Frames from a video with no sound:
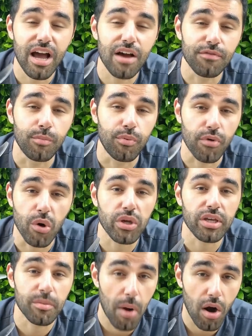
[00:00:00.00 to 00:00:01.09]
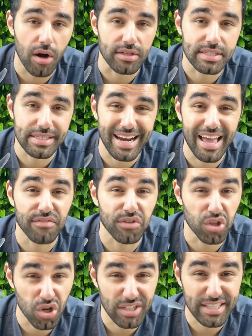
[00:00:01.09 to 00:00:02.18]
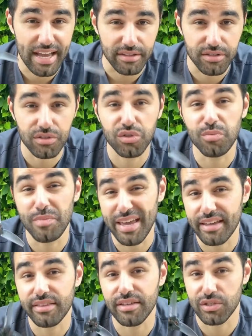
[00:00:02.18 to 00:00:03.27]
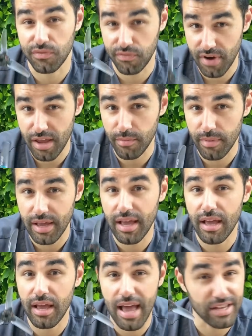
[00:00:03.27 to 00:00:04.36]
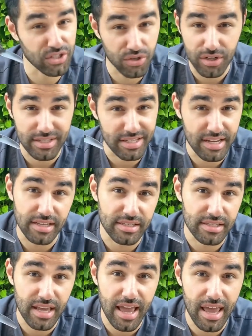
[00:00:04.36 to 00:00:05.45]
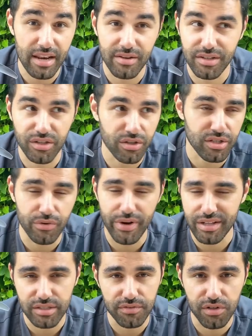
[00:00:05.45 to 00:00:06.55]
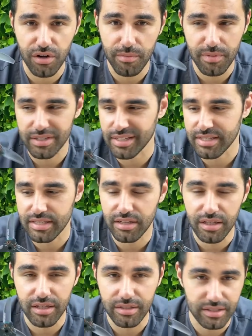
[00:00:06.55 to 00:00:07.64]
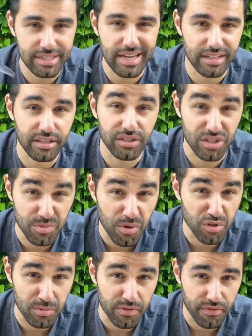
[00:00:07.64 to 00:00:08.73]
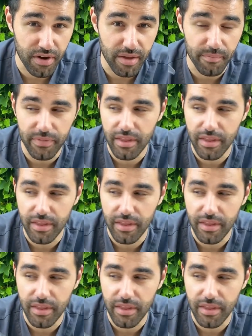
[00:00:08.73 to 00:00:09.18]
of broken parts that I have looked at to make this frame as good as it is. And good is a relative term because it's still a technically disposable frame.